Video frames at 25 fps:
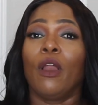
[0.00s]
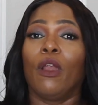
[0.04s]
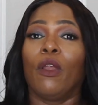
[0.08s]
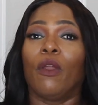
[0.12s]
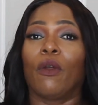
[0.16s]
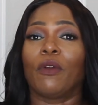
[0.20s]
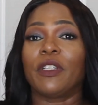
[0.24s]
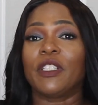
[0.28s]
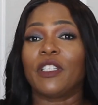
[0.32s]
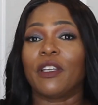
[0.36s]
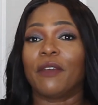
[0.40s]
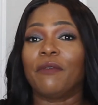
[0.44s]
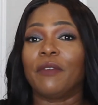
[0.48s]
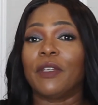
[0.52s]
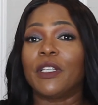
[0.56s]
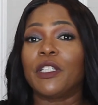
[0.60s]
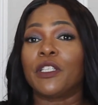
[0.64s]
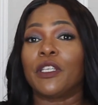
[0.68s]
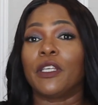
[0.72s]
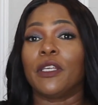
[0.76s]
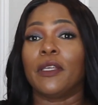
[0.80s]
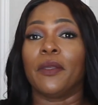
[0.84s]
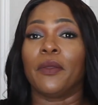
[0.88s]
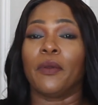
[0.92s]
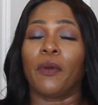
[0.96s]

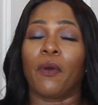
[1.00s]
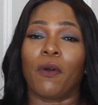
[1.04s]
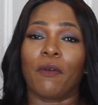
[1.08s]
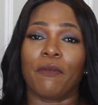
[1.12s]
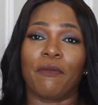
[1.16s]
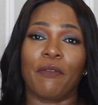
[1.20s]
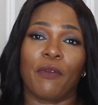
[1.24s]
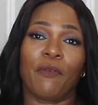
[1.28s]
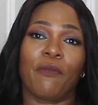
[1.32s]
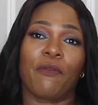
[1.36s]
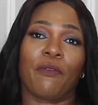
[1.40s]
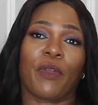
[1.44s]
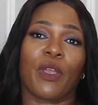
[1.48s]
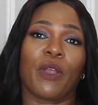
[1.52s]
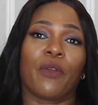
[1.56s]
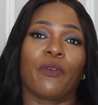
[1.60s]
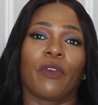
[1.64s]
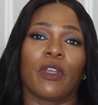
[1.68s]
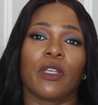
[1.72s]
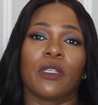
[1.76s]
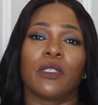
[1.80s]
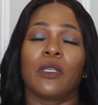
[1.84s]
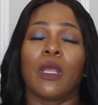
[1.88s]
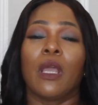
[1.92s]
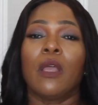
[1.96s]
longevity of the
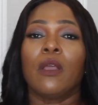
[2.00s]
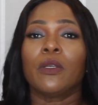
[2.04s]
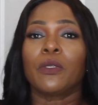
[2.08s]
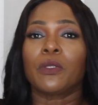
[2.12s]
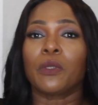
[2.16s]
fragrance.